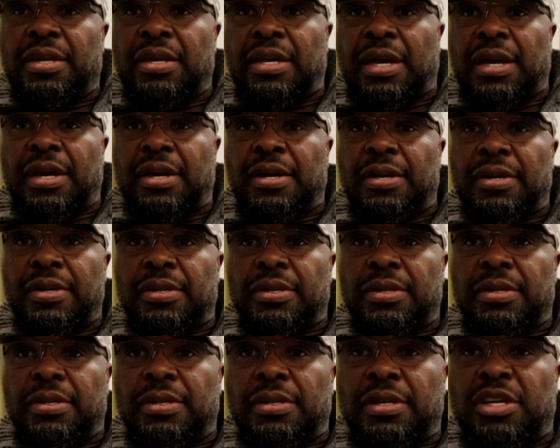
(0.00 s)
Yeah?
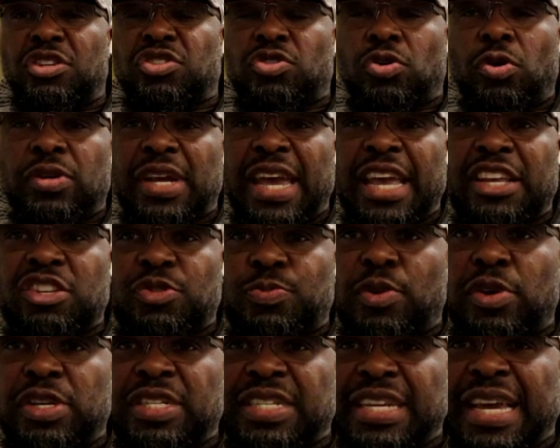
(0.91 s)
It's called
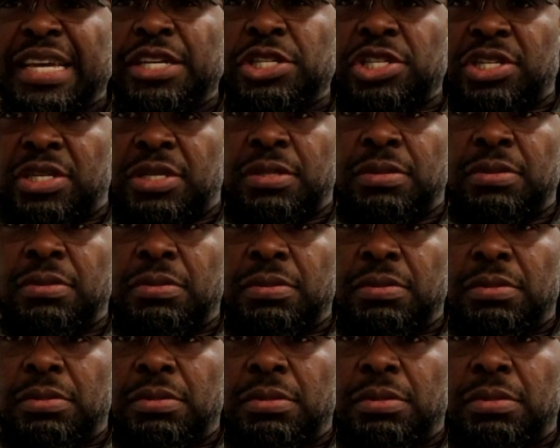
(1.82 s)
exploitation.
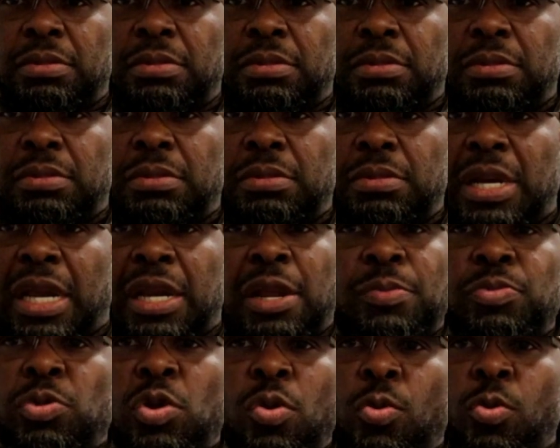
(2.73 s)
And
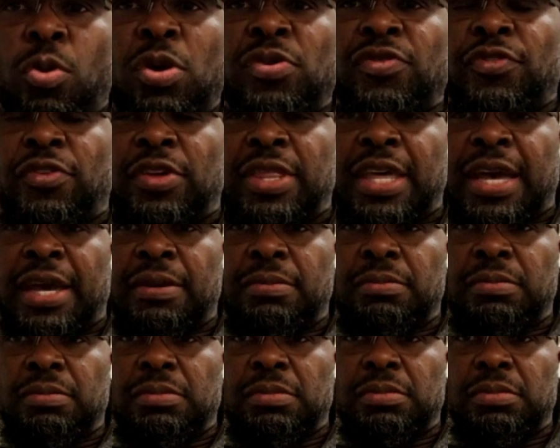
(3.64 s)
I'm not one for that.